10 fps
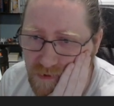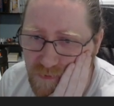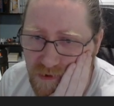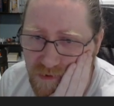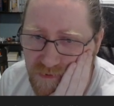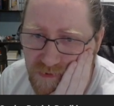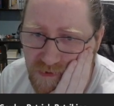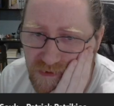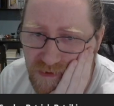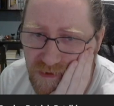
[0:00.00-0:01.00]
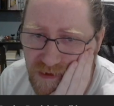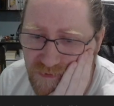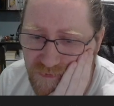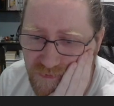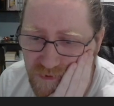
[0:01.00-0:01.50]
we aren't that
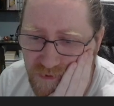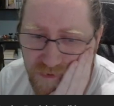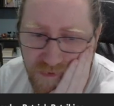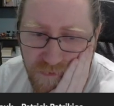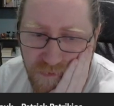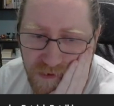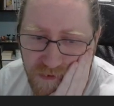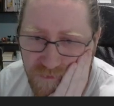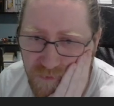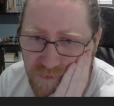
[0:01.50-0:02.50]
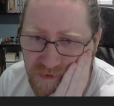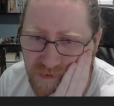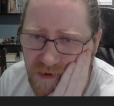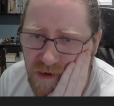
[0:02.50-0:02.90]
far away from that.